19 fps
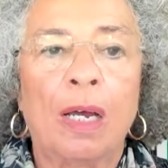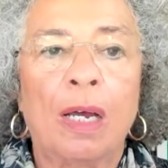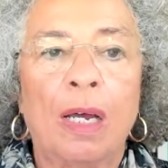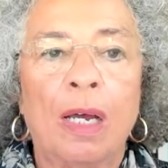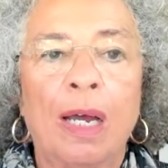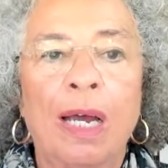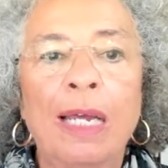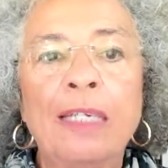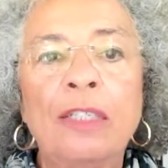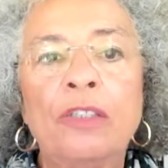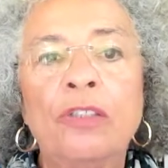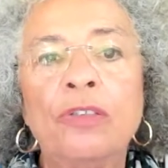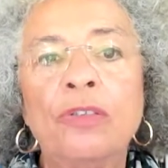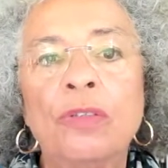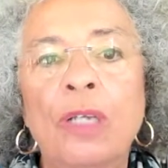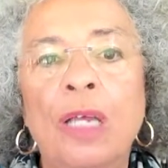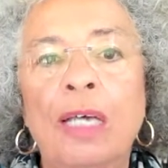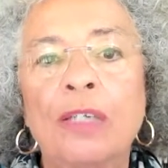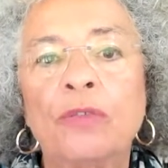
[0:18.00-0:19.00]
I do
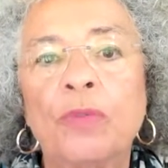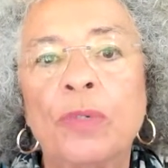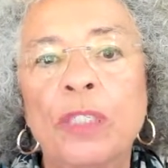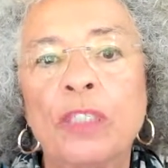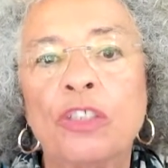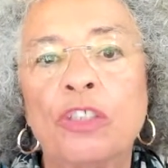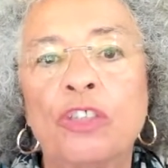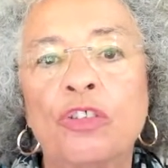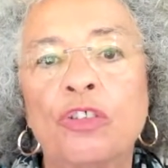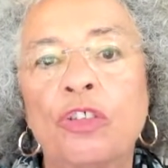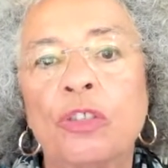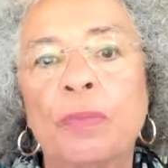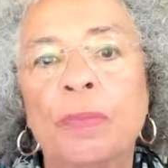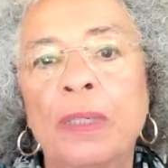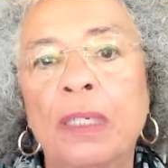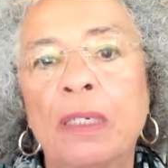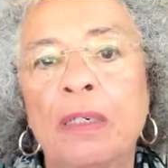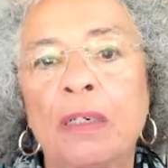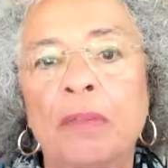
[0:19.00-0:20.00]
not wish to
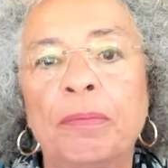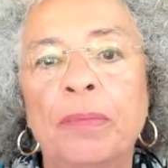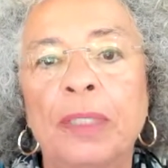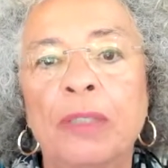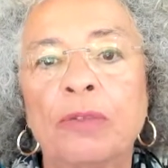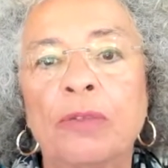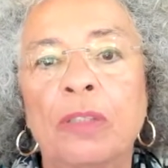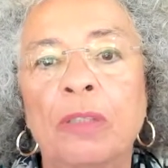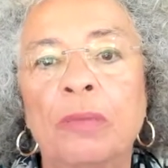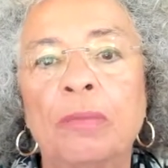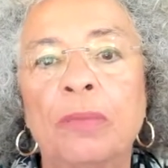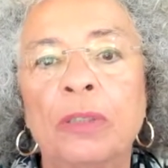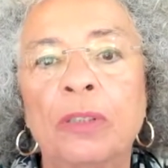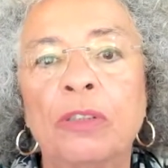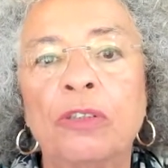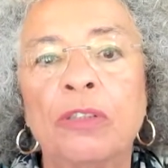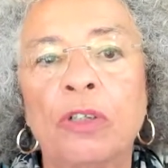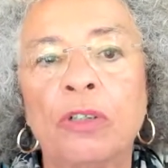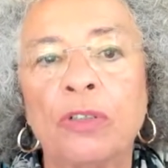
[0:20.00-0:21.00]
speak about the
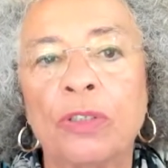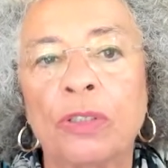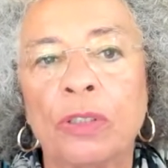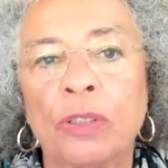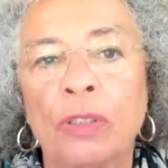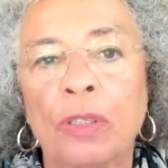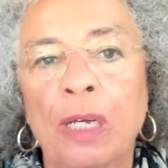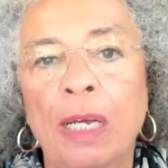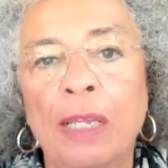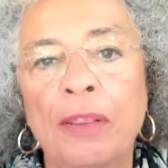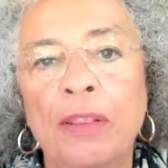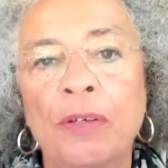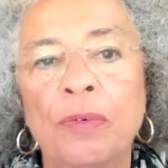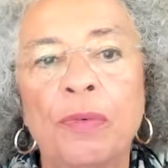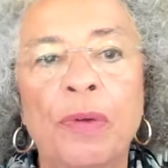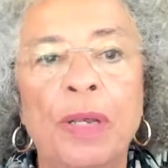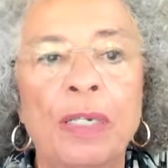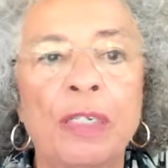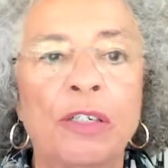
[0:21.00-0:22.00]
bulldozer and the
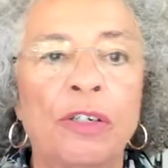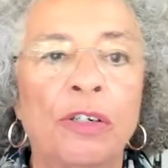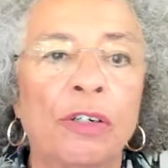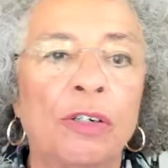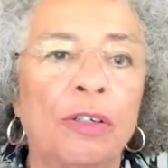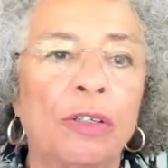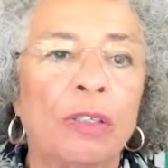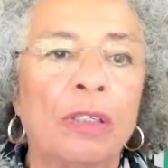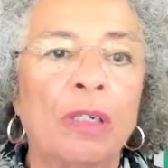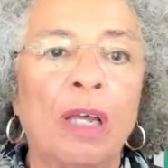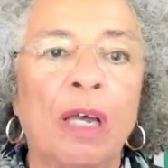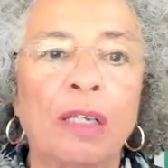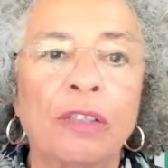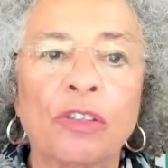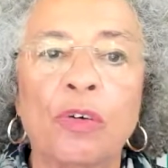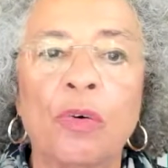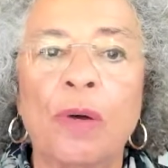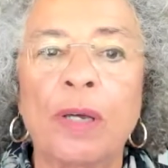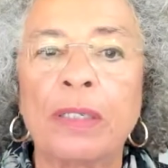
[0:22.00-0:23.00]
red dirt
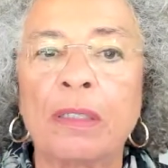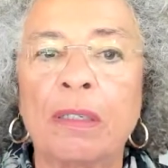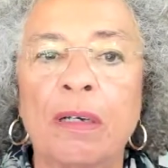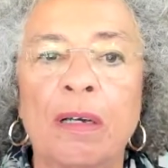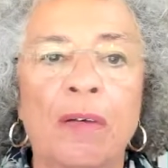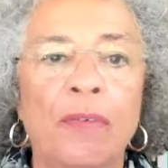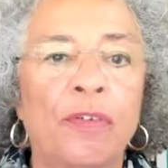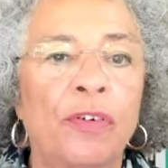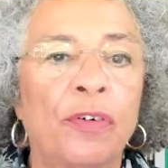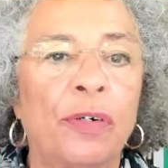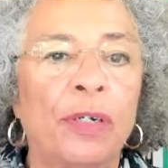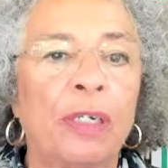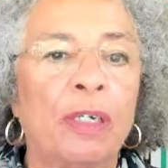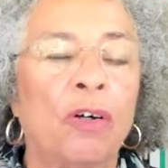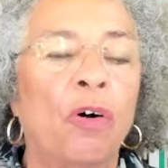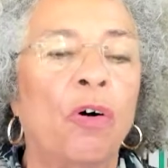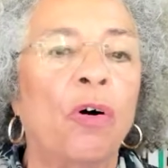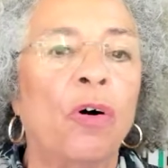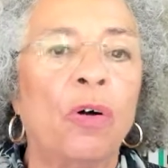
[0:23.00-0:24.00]
not quite covering
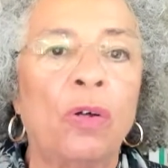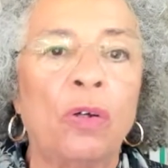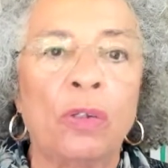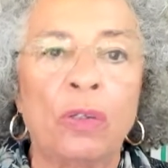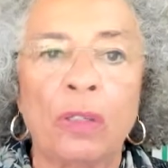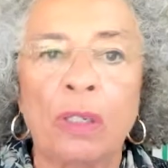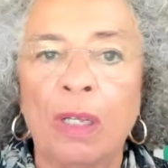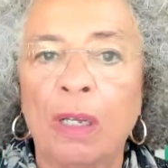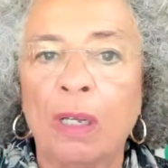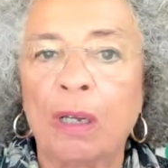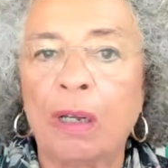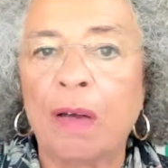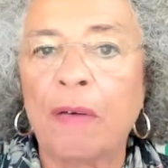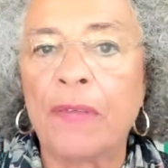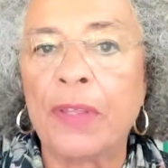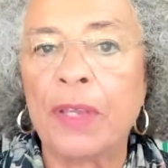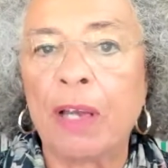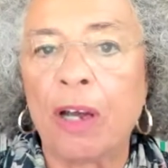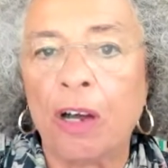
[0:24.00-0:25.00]
all
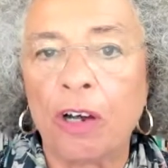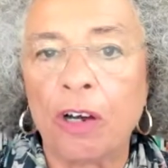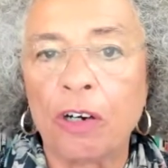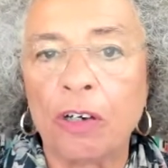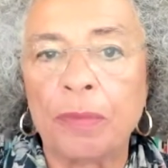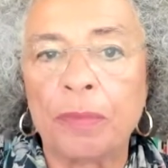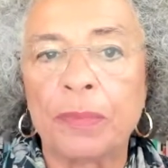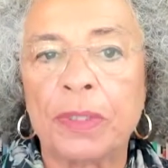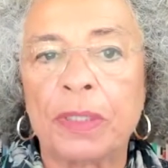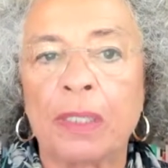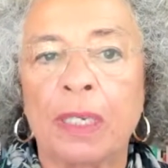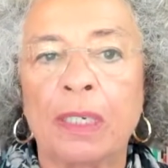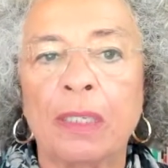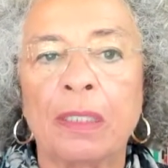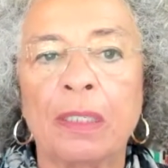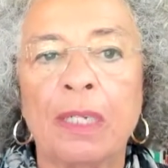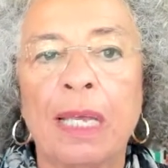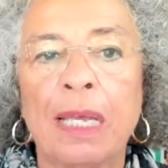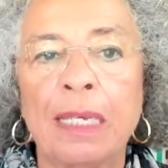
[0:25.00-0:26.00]
of the arms
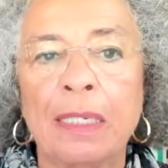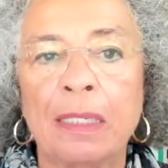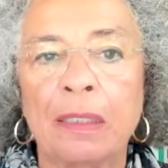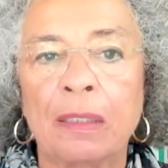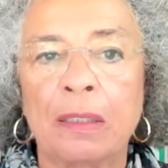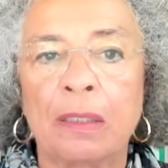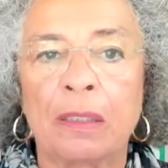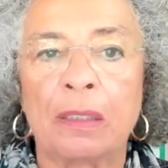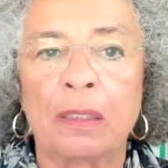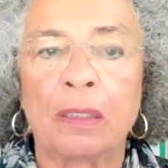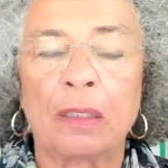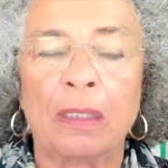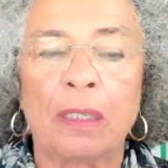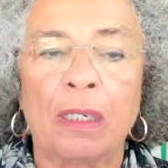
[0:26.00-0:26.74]
and legs.